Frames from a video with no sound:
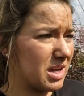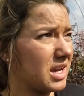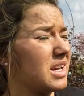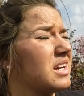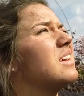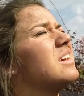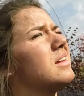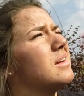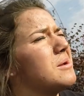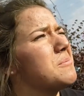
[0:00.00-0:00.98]
uh,
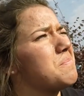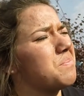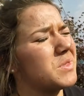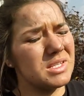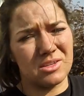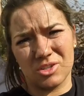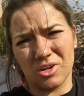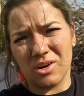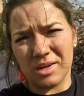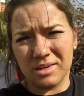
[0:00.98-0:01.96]

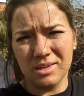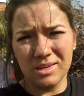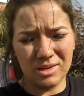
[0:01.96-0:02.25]
sunshine.